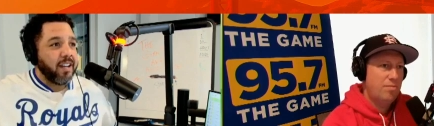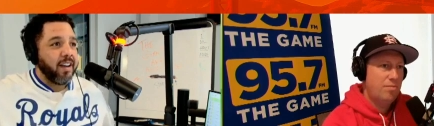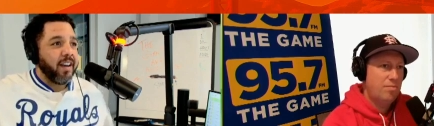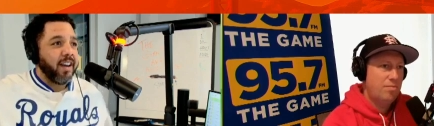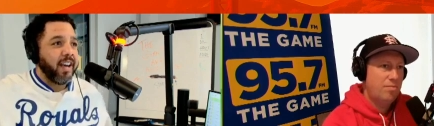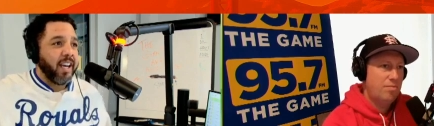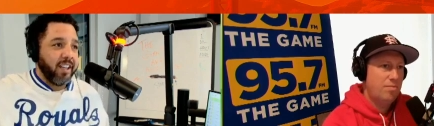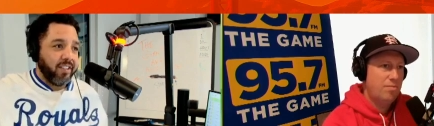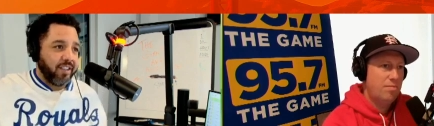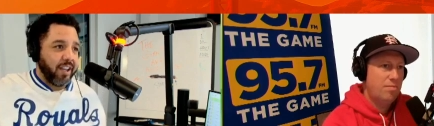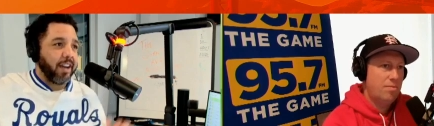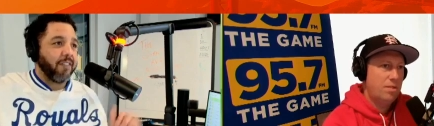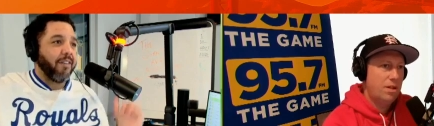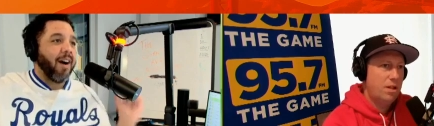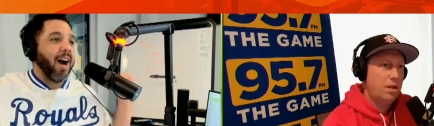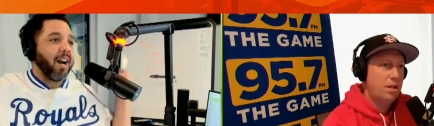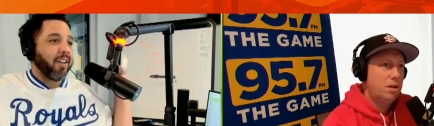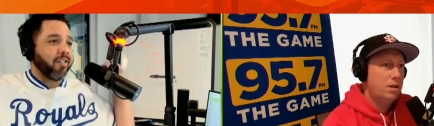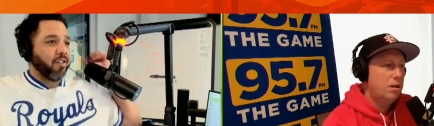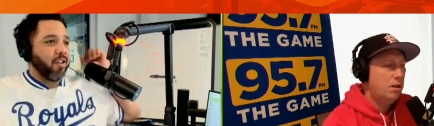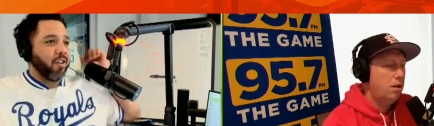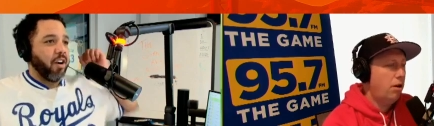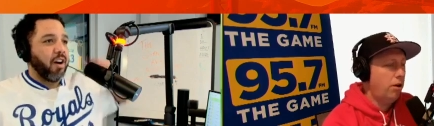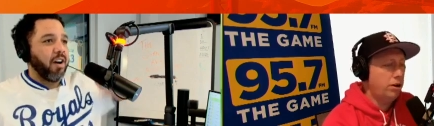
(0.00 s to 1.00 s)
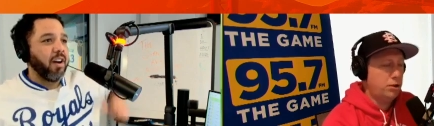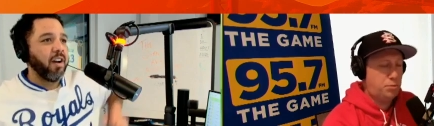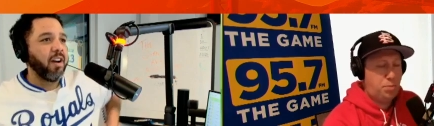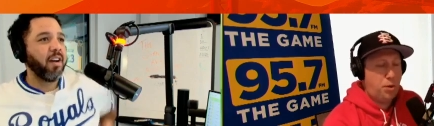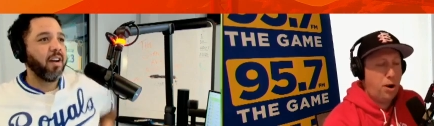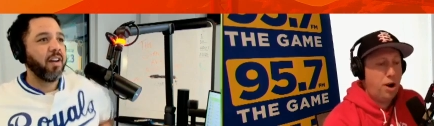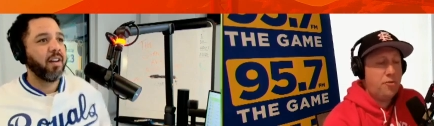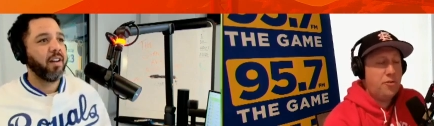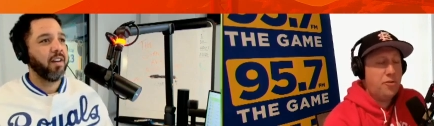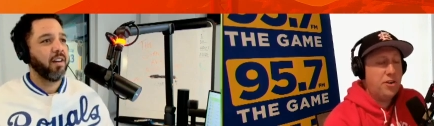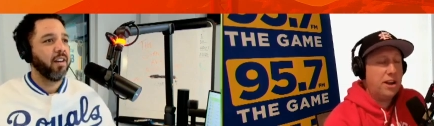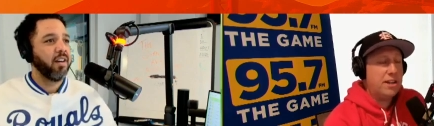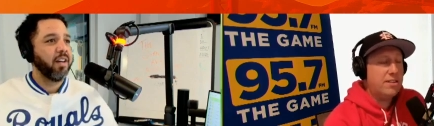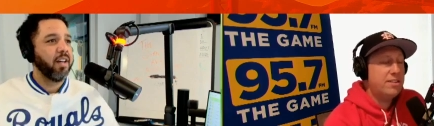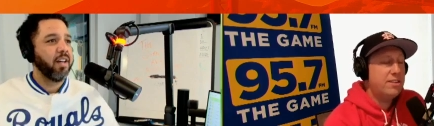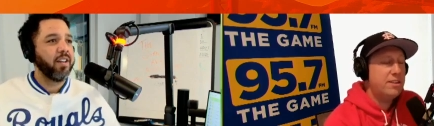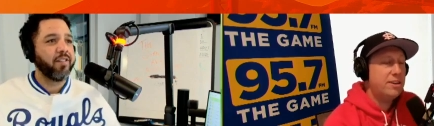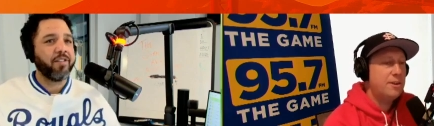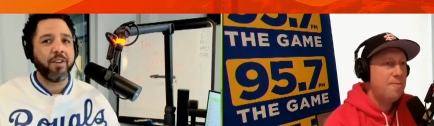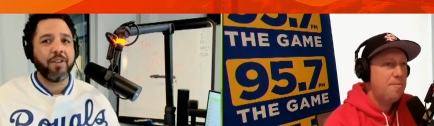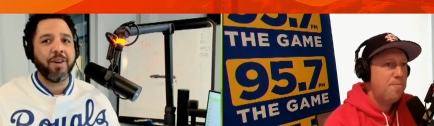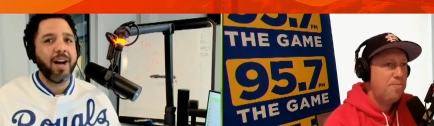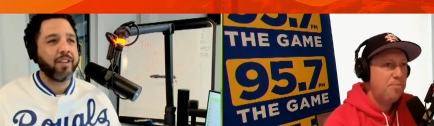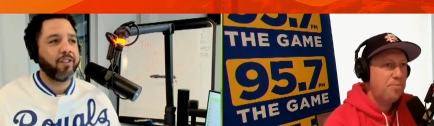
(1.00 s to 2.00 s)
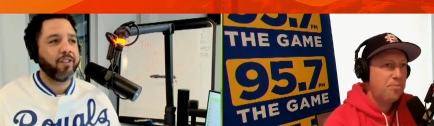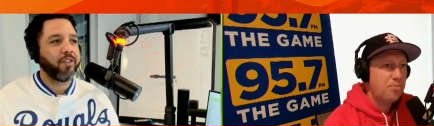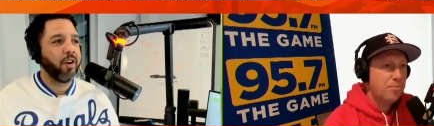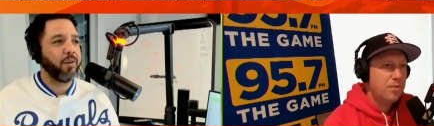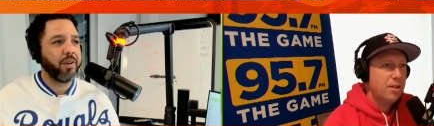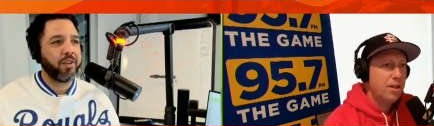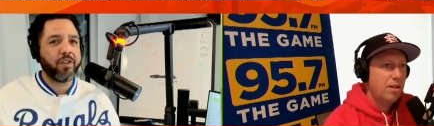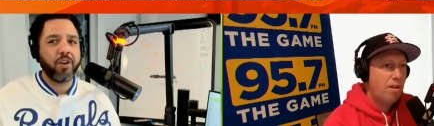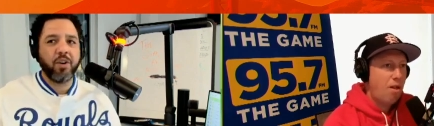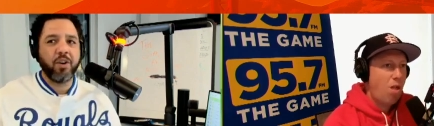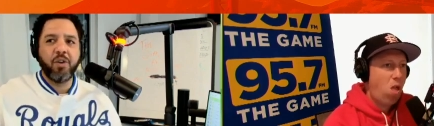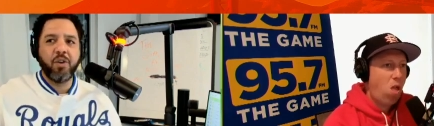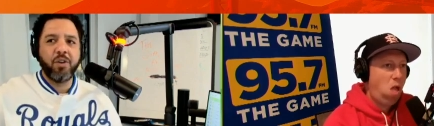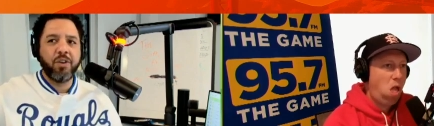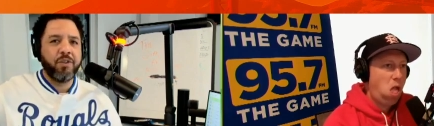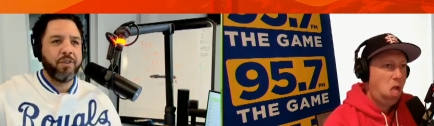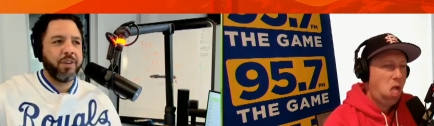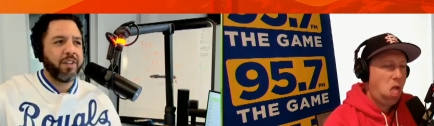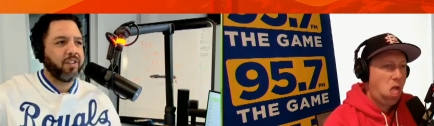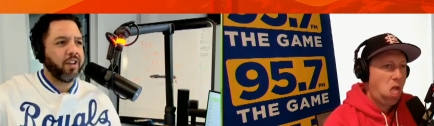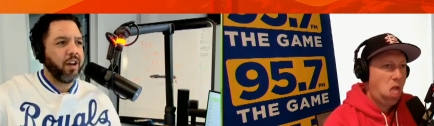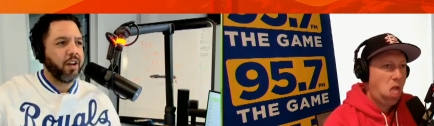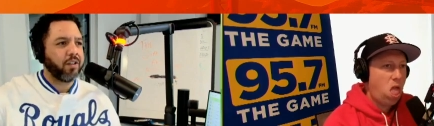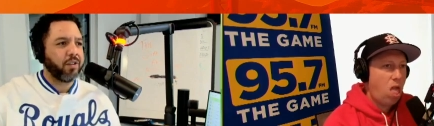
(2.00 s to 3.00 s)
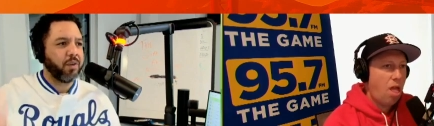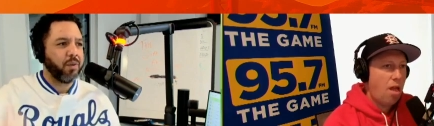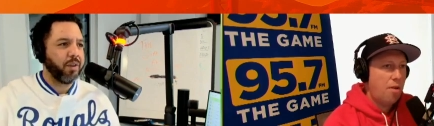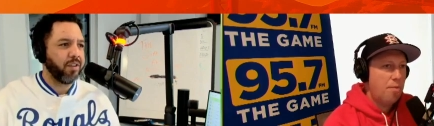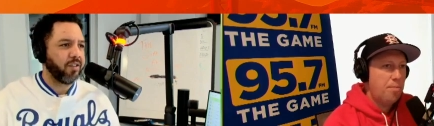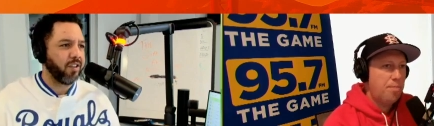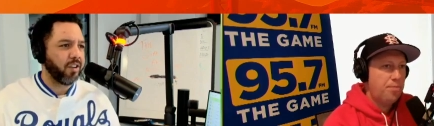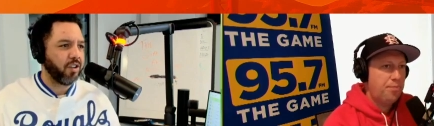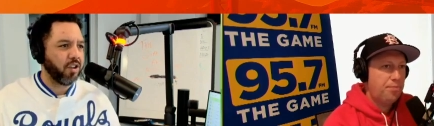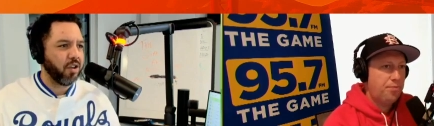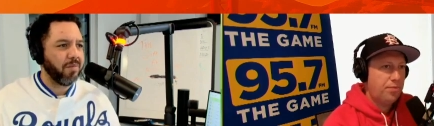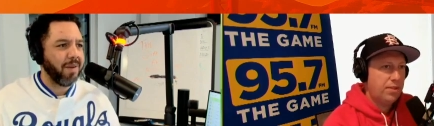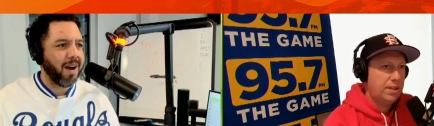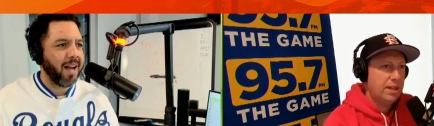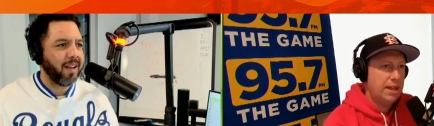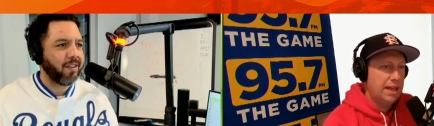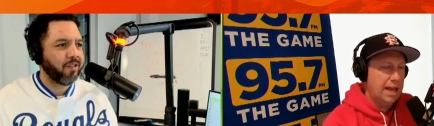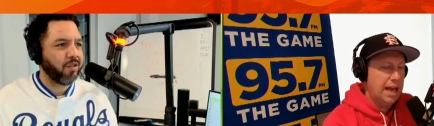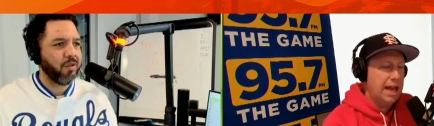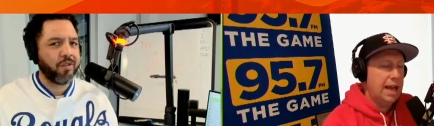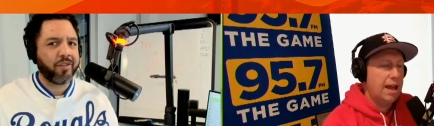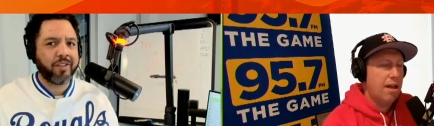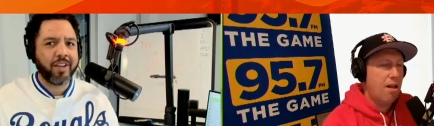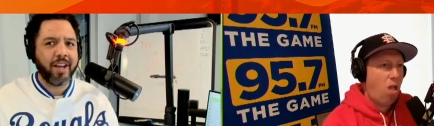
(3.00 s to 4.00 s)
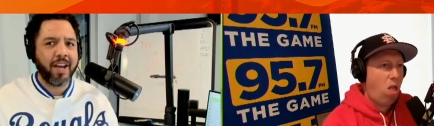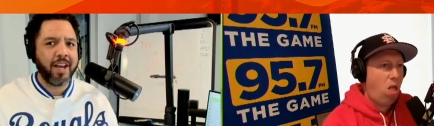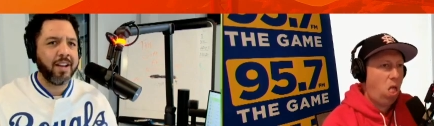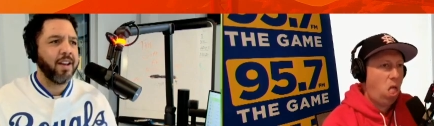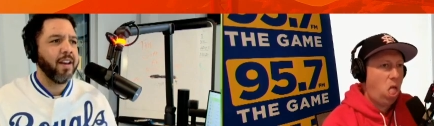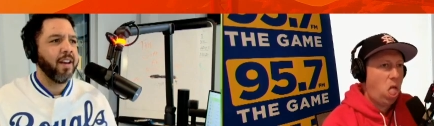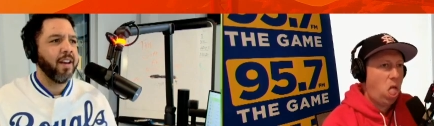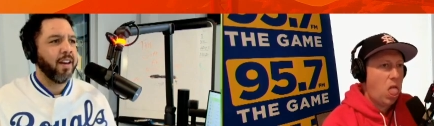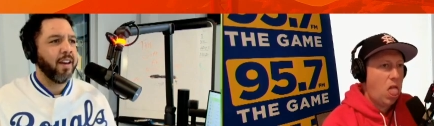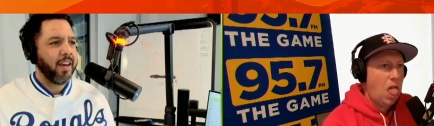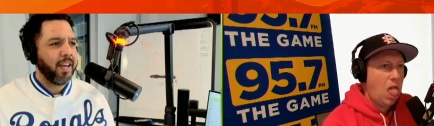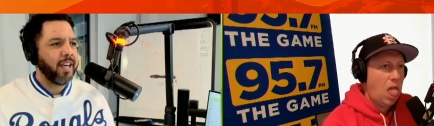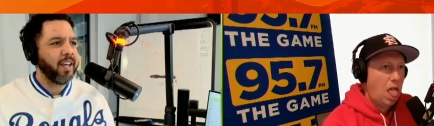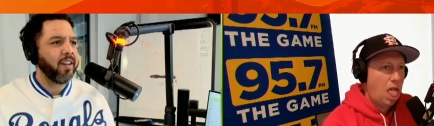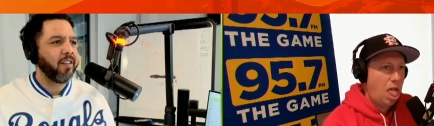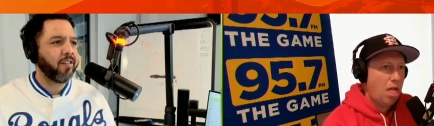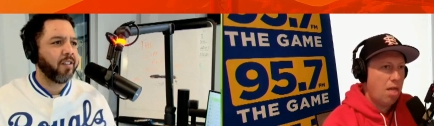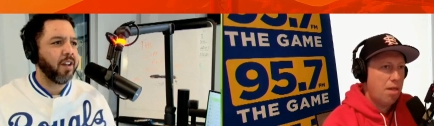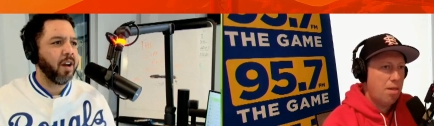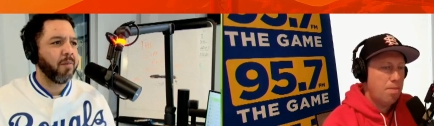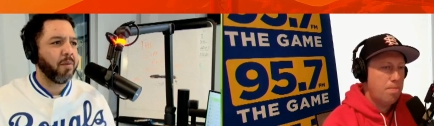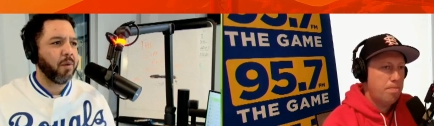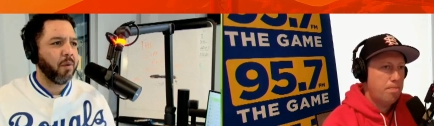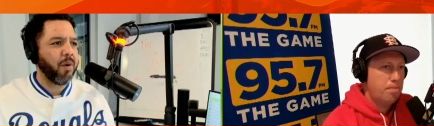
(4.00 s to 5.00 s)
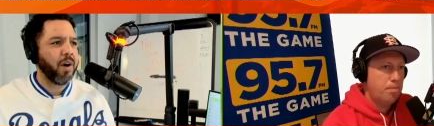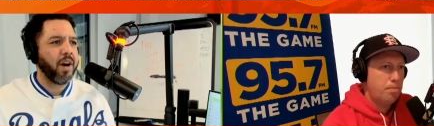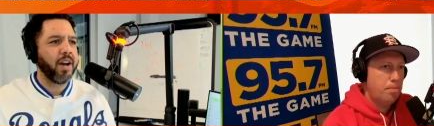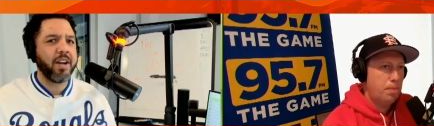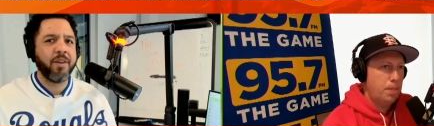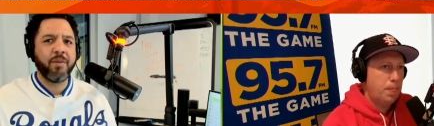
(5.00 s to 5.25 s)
Speaker 1: He's a rock star. Oh, he's perfect. He's a rock star. We told who did we talk to? Was it Dubas yeah. who said he is number one. And we